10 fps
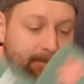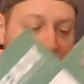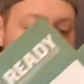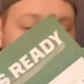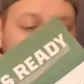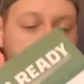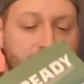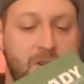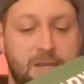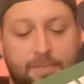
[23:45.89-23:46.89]
And then our
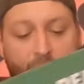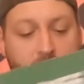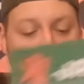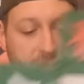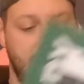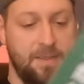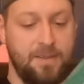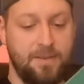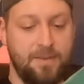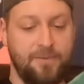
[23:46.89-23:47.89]
target broke
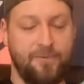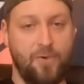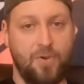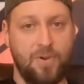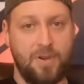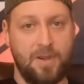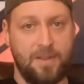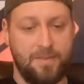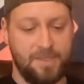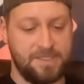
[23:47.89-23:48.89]
for
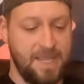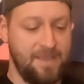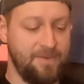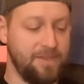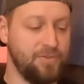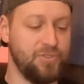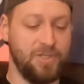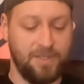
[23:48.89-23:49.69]
the Savage.